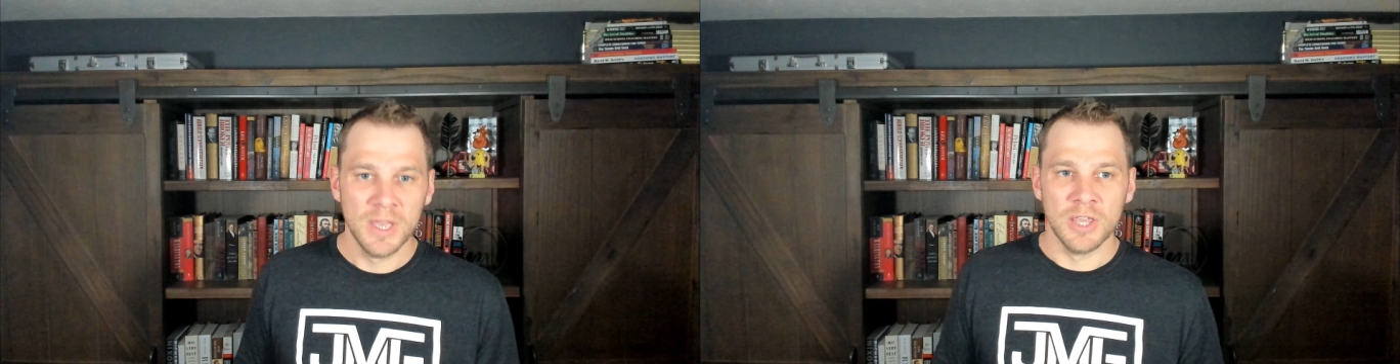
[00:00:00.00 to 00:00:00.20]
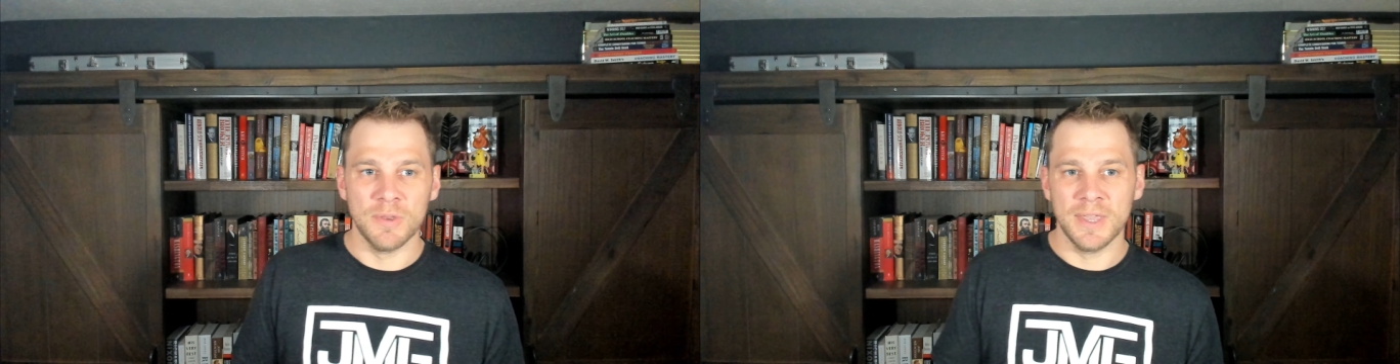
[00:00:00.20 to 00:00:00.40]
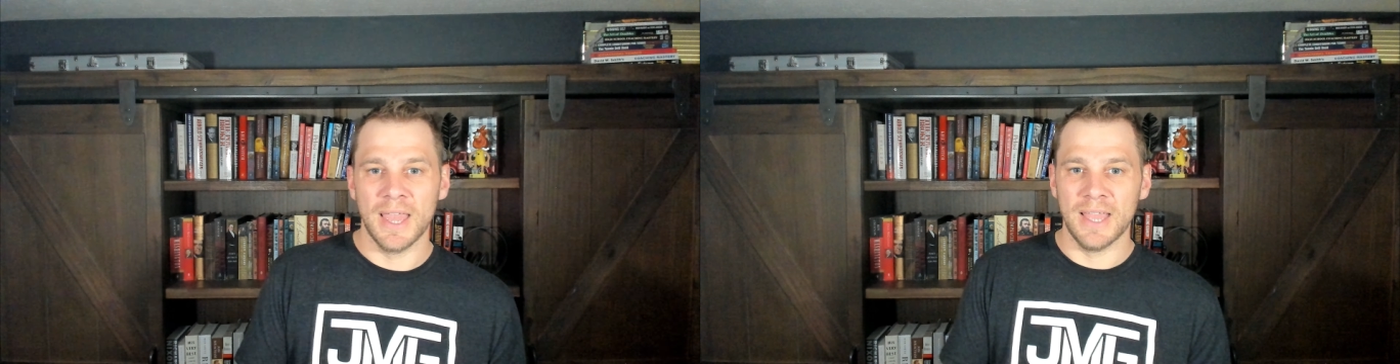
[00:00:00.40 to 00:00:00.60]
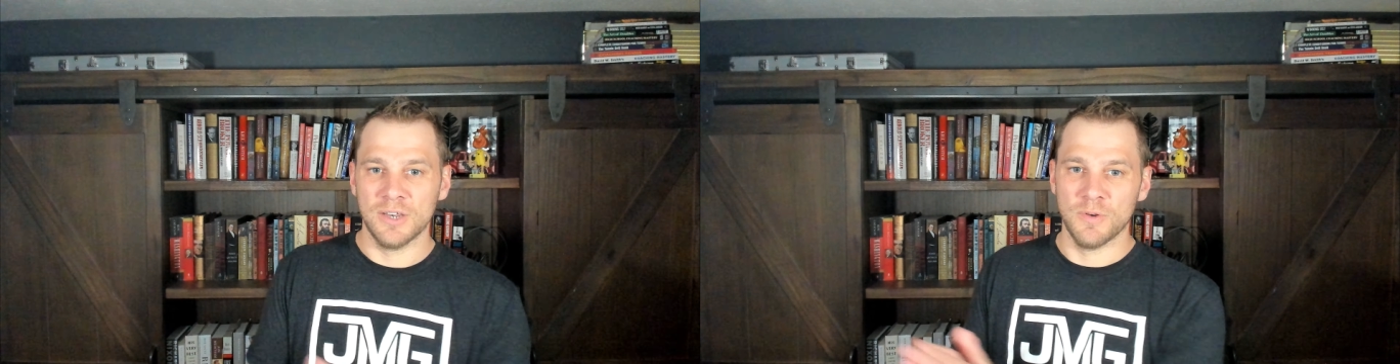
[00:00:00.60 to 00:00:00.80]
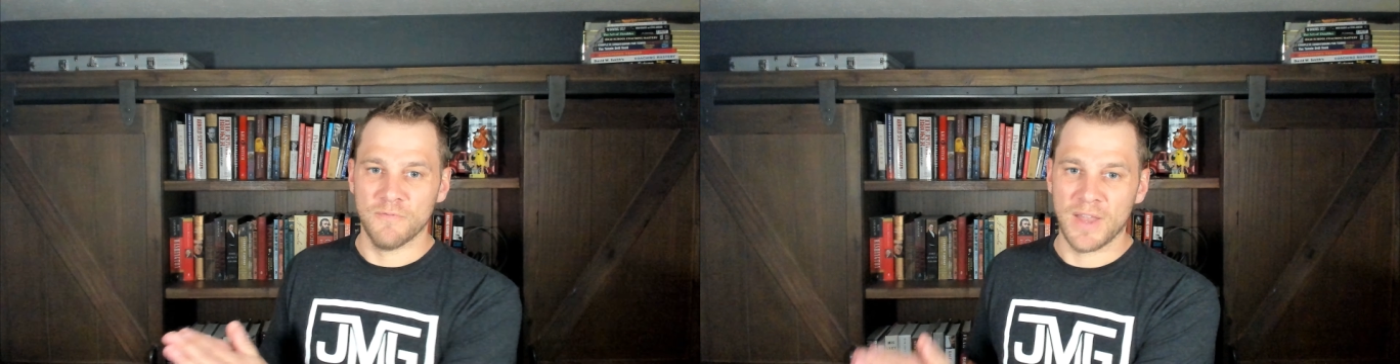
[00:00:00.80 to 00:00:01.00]
You can get
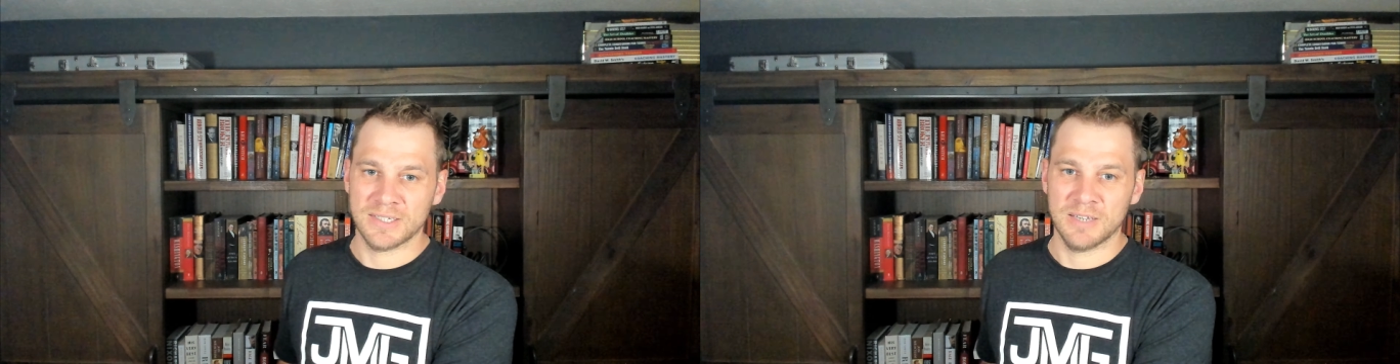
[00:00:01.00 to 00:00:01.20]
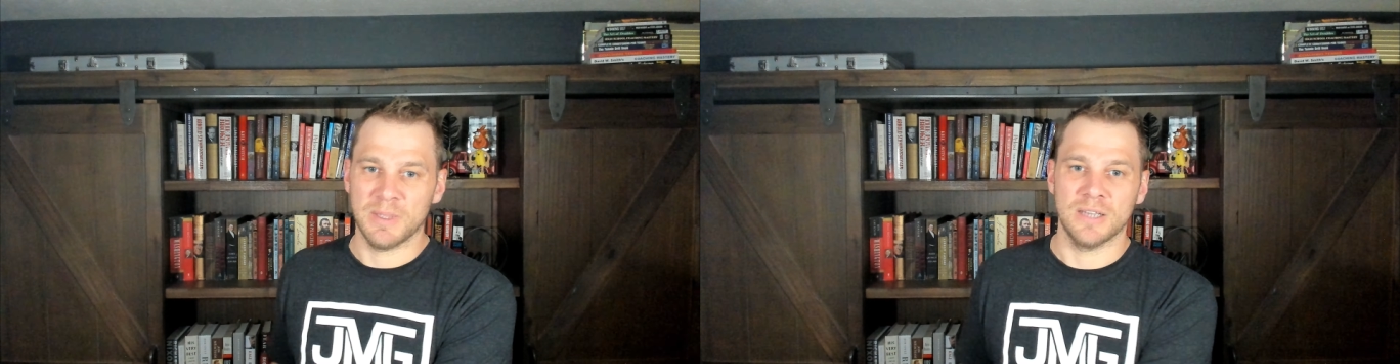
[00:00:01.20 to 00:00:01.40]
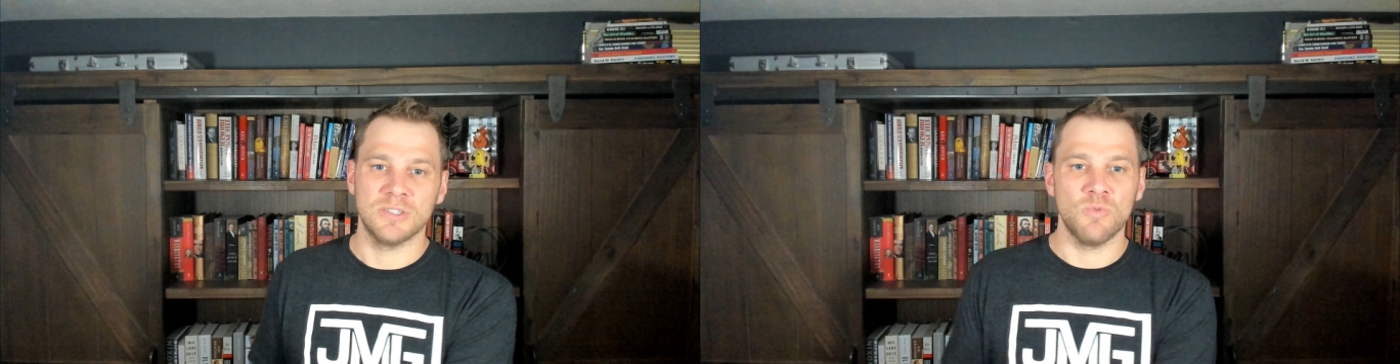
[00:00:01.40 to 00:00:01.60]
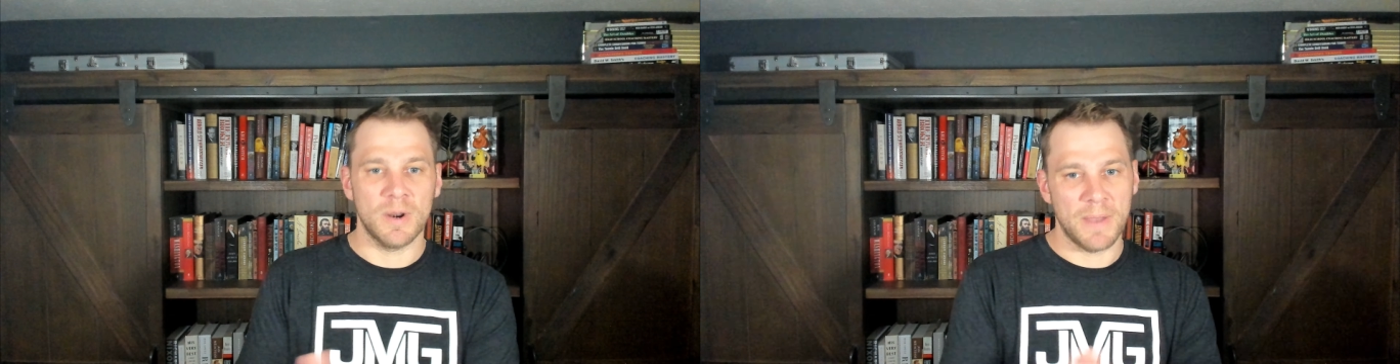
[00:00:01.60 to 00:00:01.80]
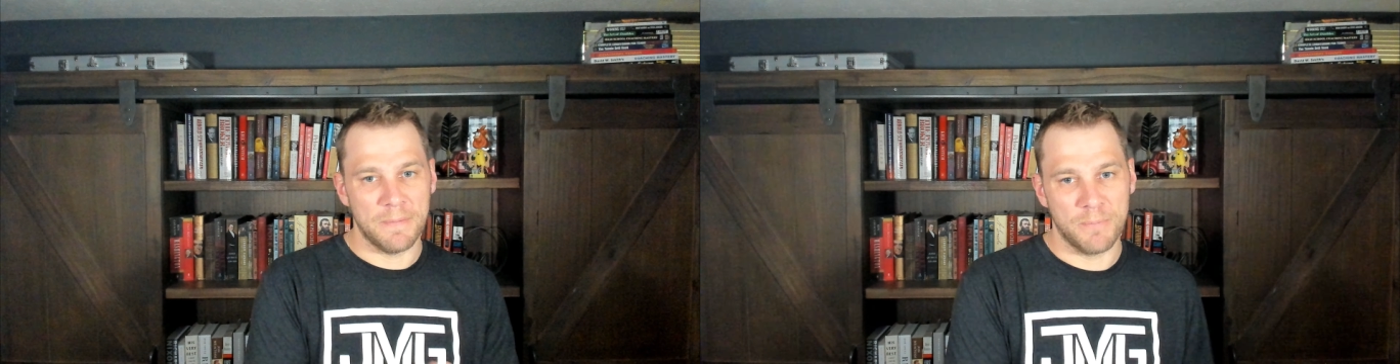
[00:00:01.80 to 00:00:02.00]
into investing because you want
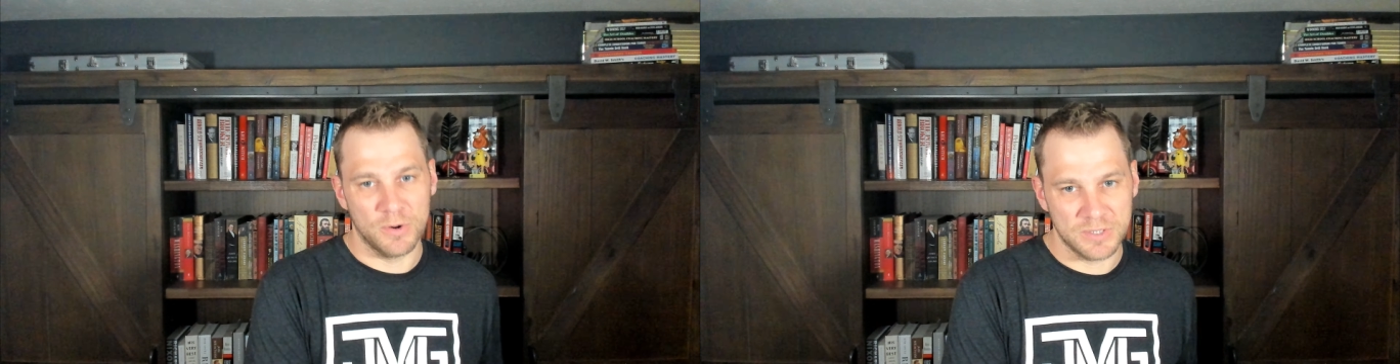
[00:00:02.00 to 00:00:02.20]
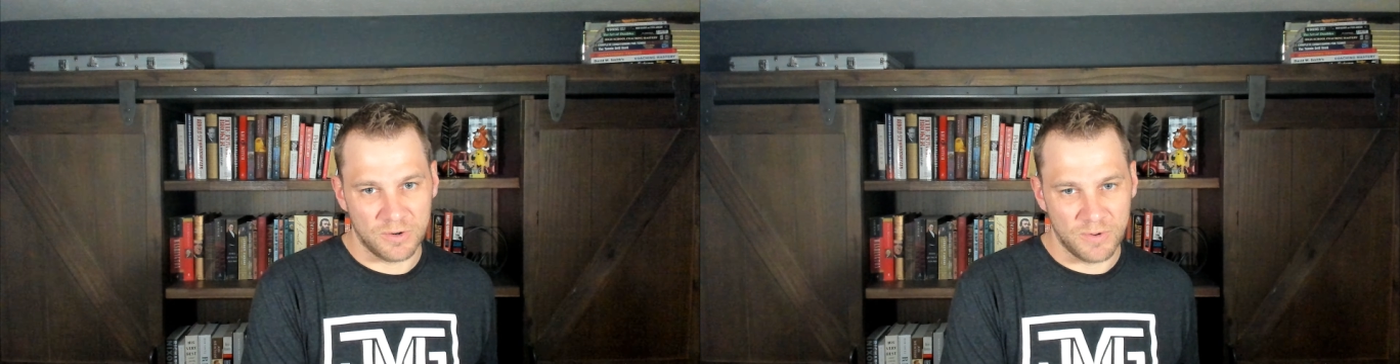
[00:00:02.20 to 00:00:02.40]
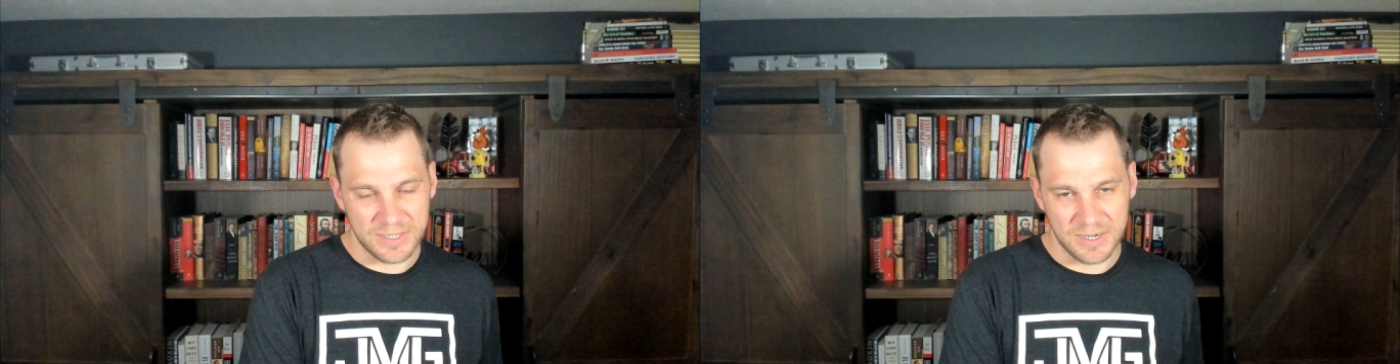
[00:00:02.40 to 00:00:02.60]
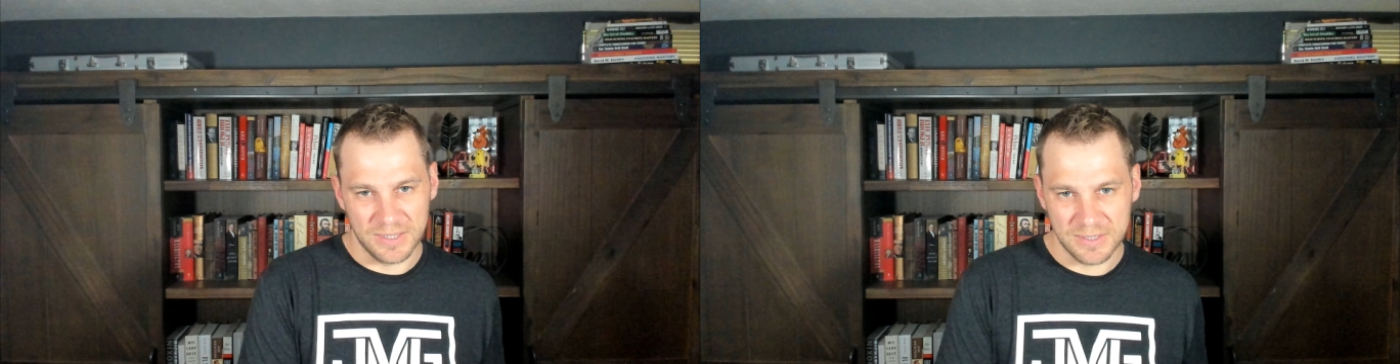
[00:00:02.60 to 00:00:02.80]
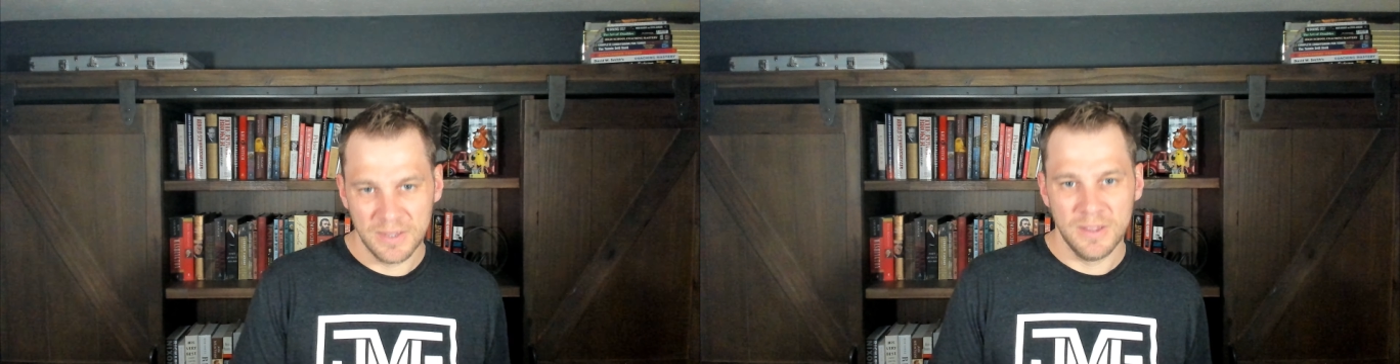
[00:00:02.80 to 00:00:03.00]
to buy a personal residence,